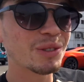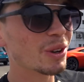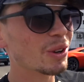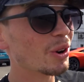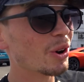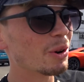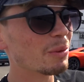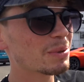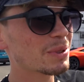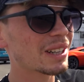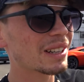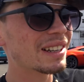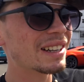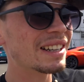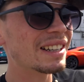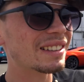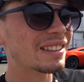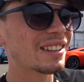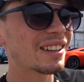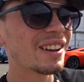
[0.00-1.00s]
not
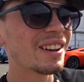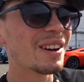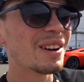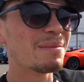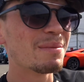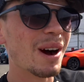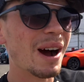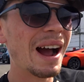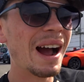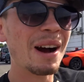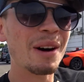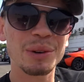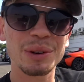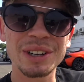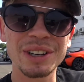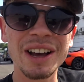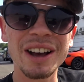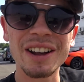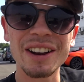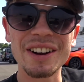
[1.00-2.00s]
obsolete, but
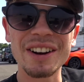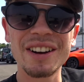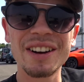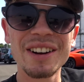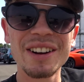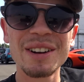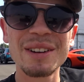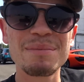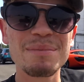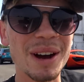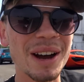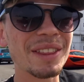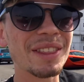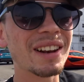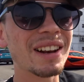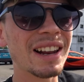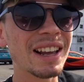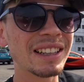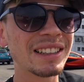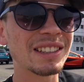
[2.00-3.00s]
outdone by
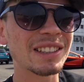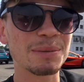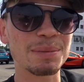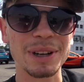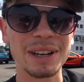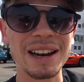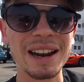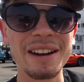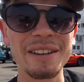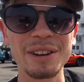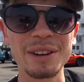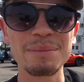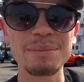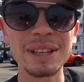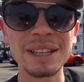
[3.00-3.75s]
the latest McLaren